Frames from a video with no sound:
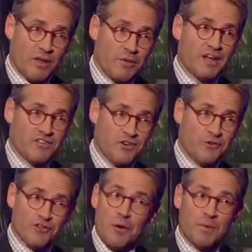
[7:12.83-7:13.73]
So they were not
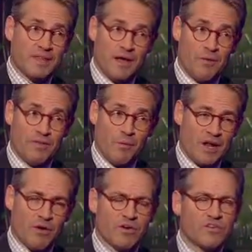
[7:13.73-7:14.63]
Jews, but they, they
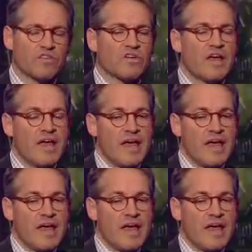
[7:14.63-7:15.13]
were not Christians.